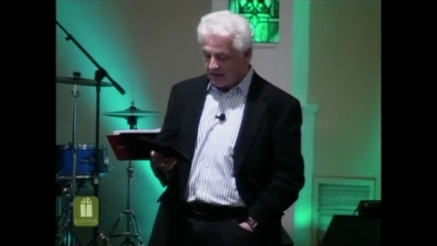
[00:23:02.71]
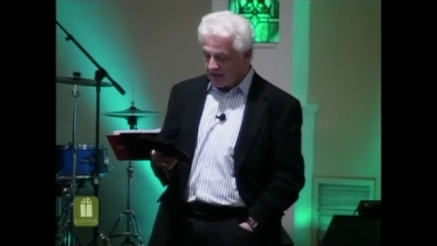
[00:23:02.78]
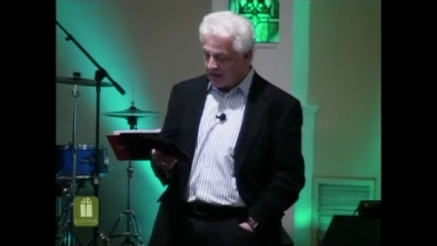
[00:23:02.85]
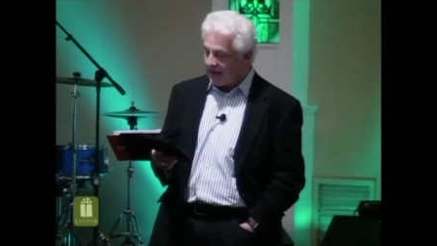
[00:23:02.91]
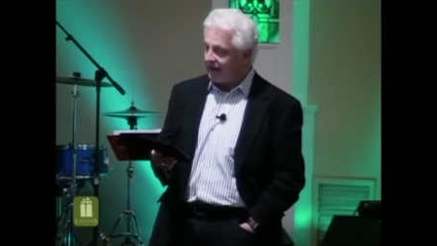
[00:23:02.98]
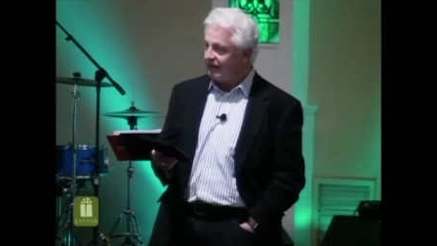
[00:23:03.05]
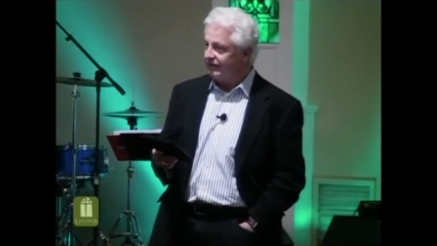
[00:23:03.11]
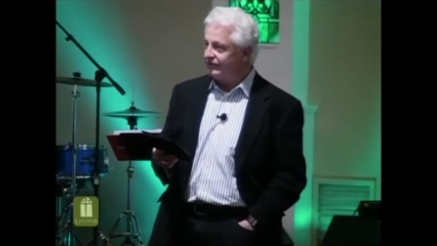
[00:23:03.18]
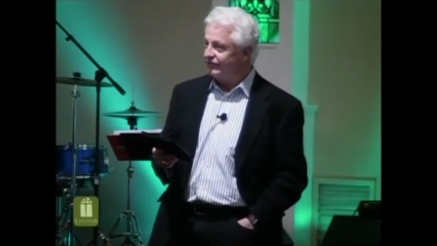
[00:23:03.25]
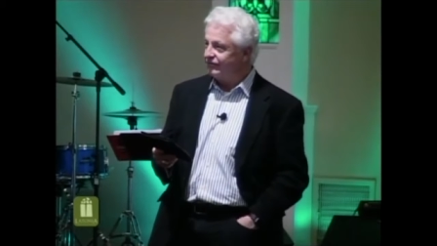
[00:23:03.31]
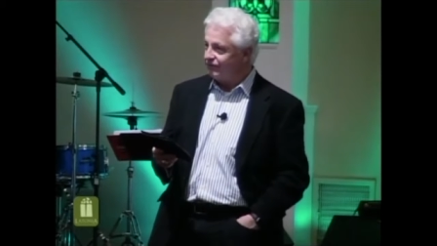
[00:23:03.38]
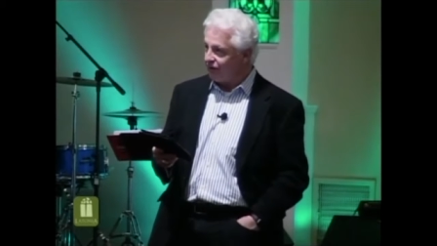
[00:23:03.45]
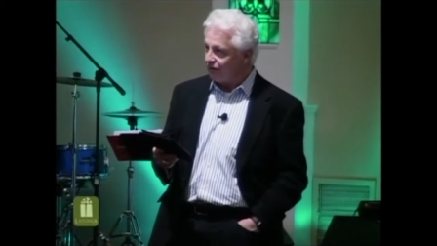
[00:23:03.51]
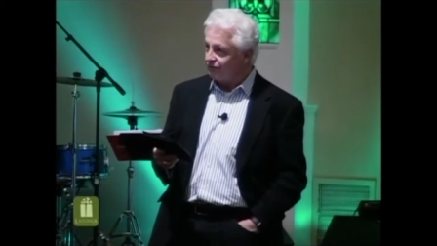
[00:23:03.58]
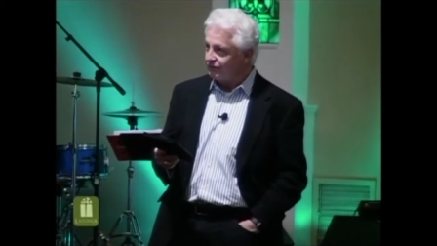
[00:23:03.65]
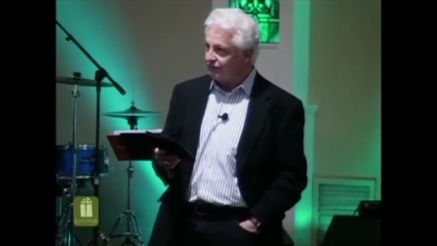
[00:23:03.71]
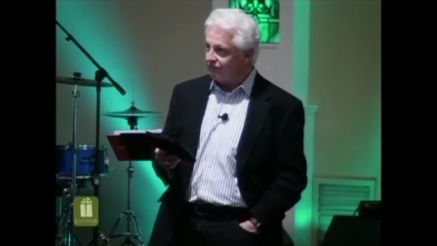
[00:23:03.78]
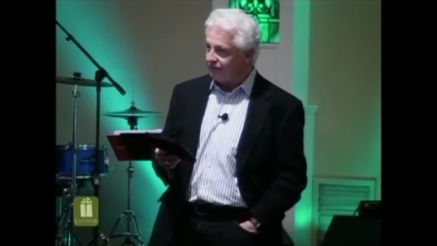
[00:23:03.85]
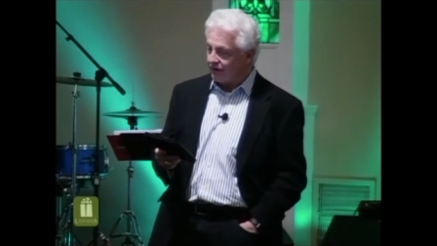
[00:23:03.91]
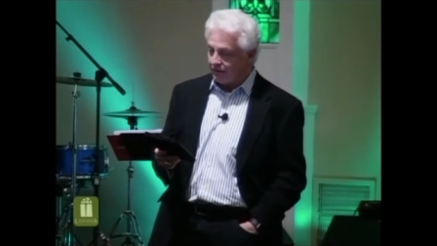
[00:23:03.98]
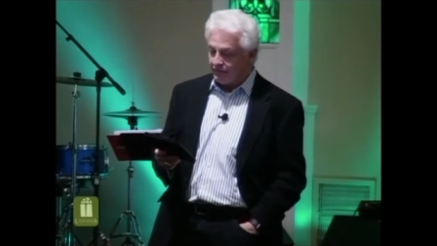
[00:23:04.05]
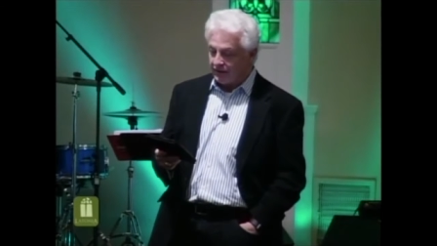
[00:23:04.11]
I felt
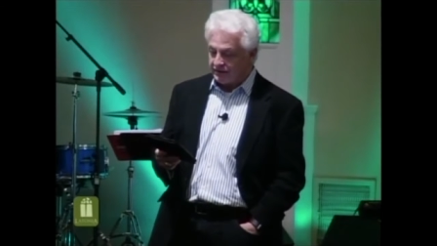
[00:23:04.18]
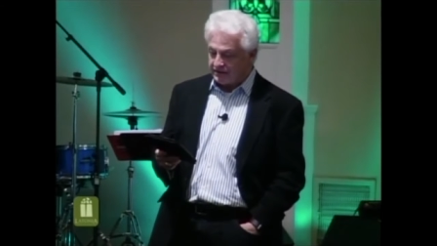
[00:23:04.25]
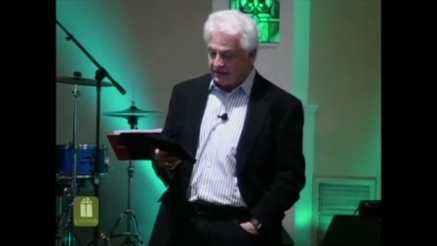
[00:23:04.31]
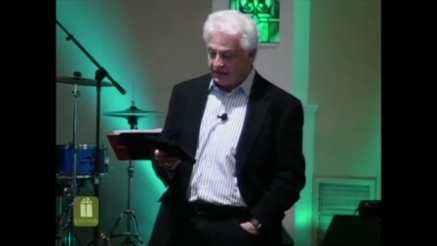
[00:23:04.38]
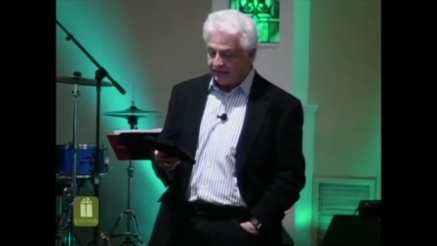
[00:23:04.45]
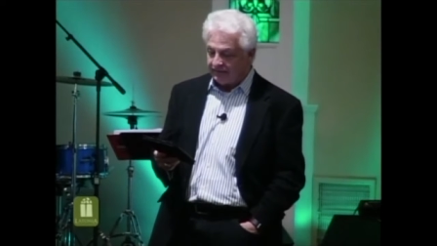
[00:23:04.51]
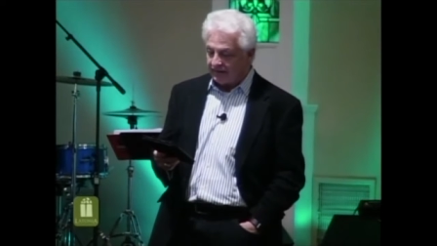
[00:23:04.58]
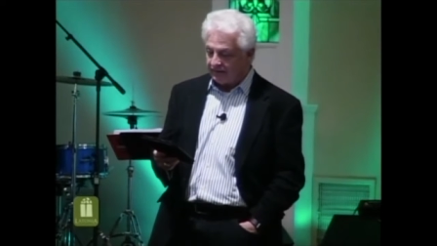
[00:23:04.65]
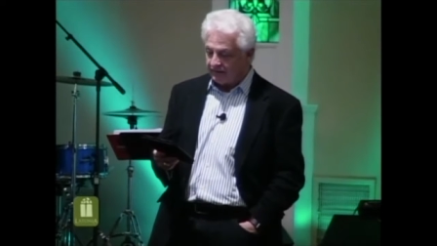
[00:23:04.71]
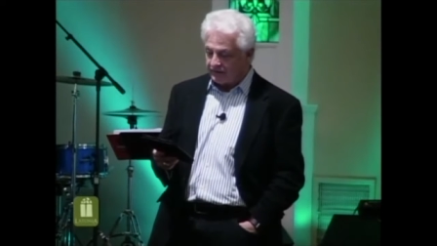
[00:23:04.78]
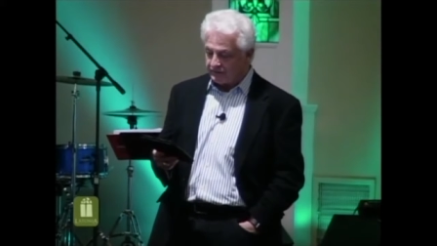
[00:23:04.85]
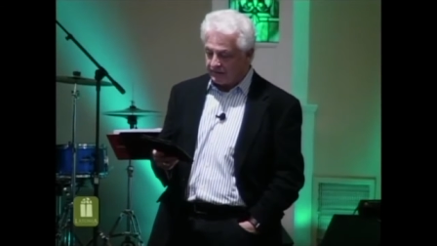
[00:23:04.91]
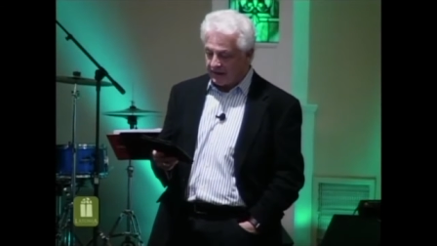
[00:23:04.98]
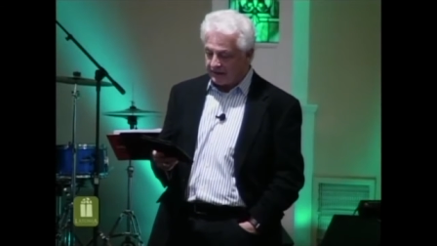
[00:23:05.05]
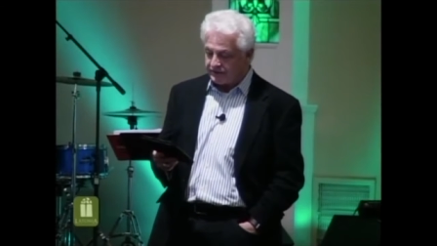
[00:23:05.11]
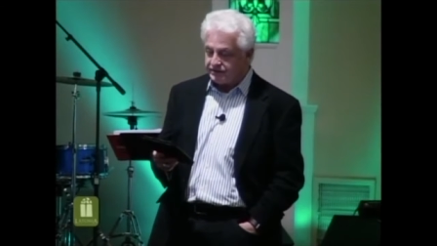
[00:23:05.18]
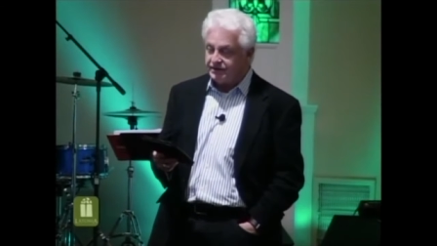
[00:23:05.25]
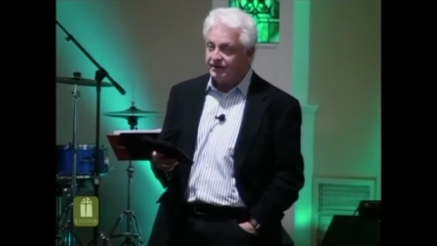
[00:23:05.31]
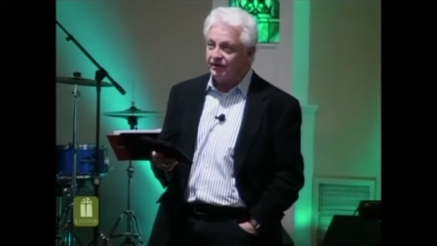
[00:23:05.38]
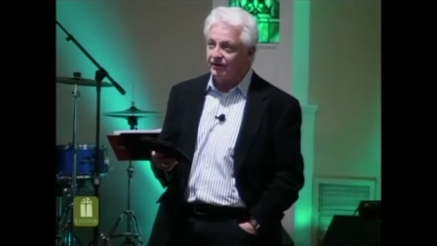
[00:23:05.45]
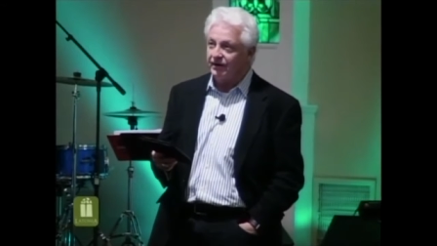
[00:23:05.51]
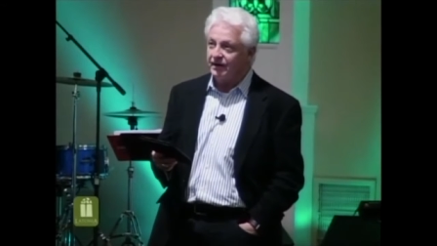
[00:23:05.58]
very much like that this past
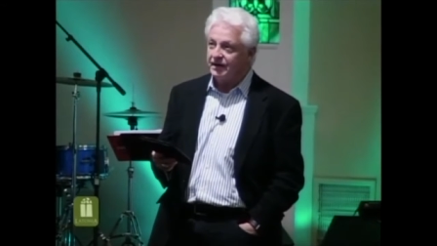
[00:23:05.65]
year.